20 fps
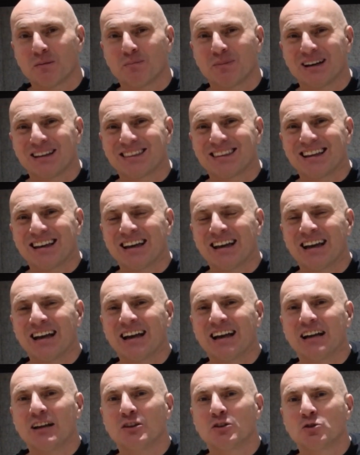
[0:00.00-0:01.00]
but
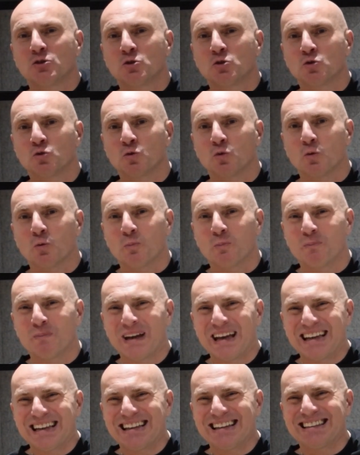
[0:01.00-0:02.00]
to
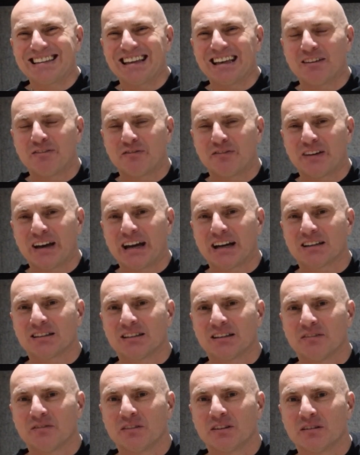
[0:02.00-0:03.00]
make it effective,